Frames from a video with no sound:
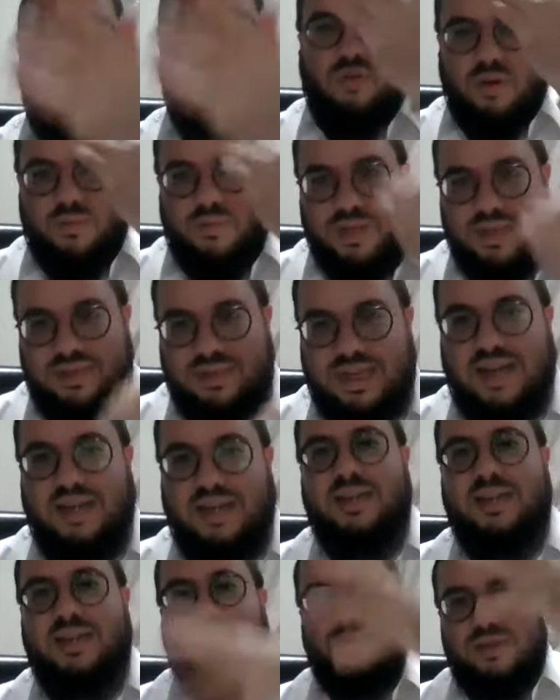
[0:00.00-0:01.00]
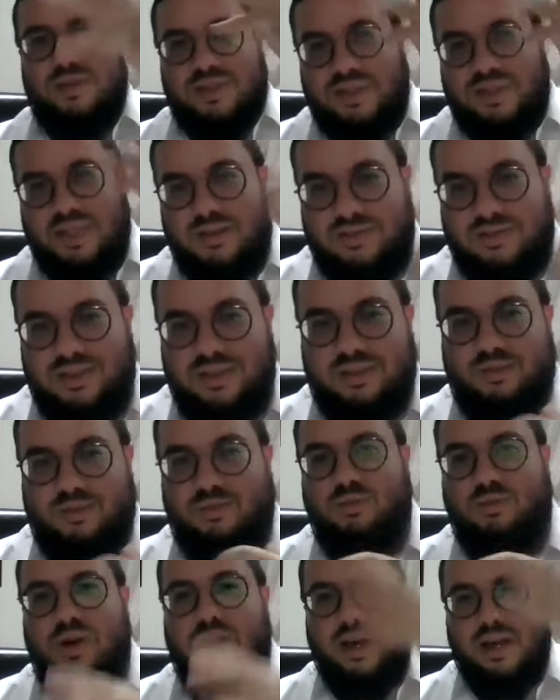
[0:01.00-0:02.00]
from the tzaddik he receives this
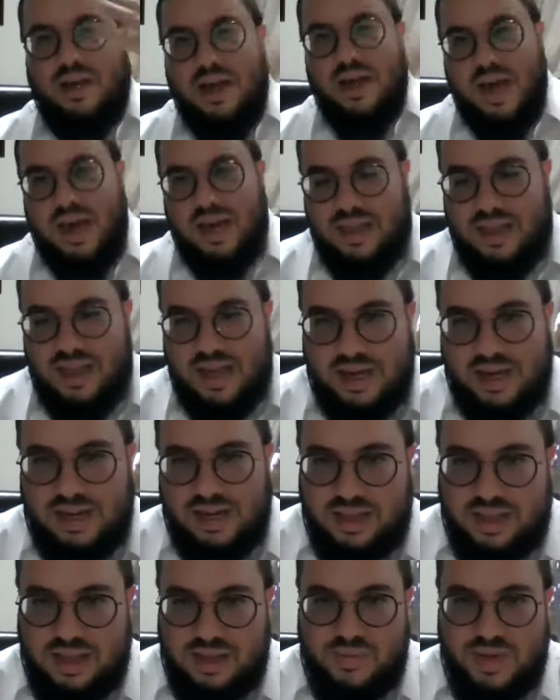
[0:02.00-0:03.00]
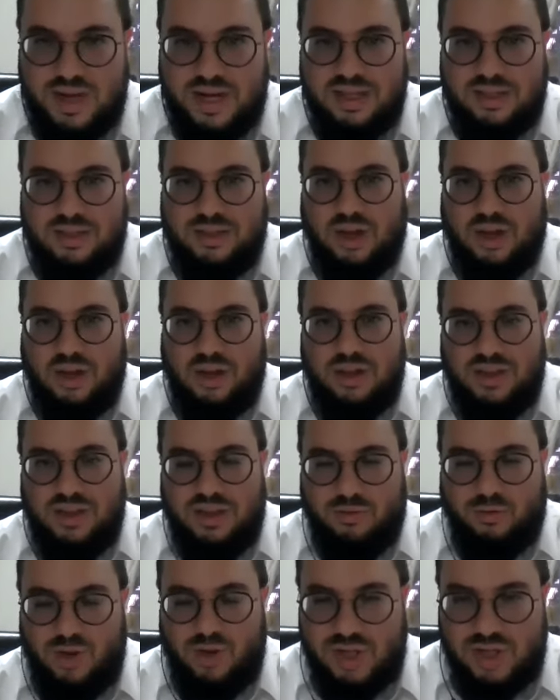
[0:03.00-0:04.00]
ruach that eliminates all the
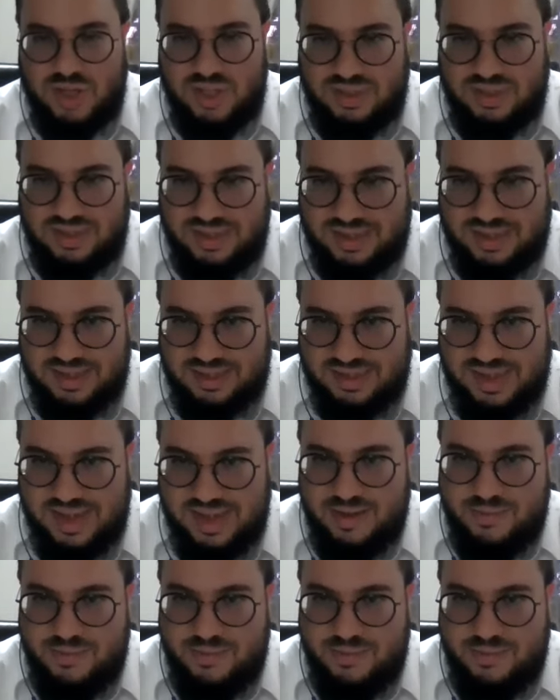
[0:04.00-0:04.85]
deficiencies